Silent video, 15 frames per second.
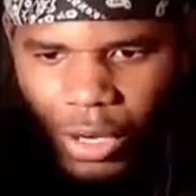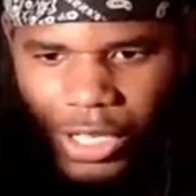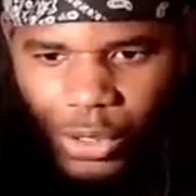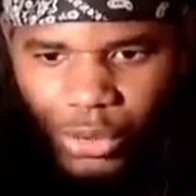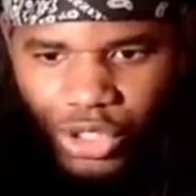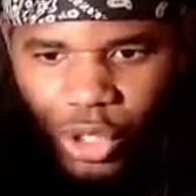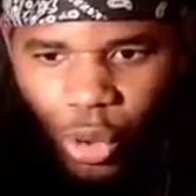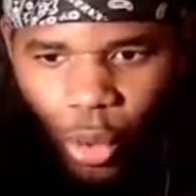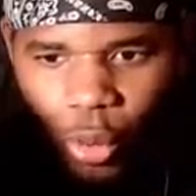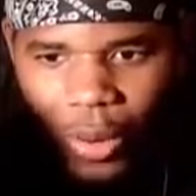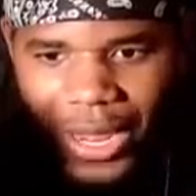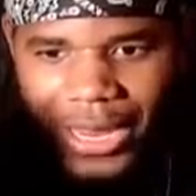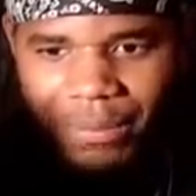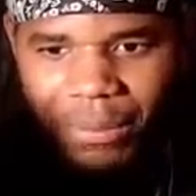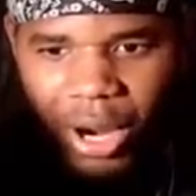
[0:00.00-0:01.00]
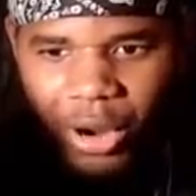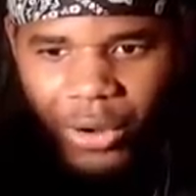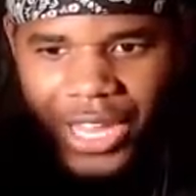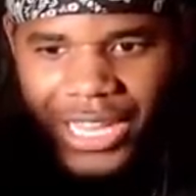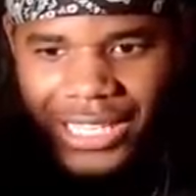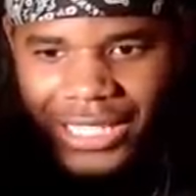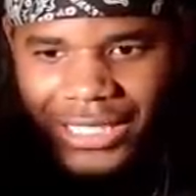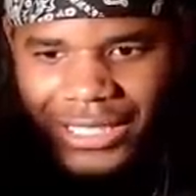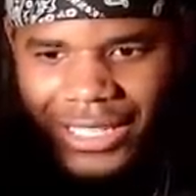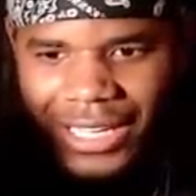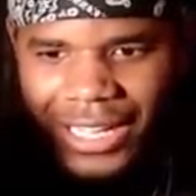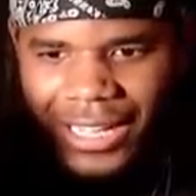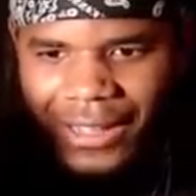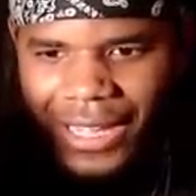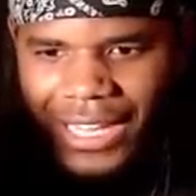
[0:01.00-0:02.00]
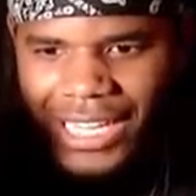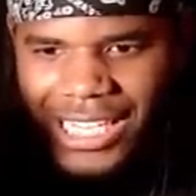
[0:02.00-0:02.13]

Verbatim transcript: What are you doing, bro? I'll he, save your life.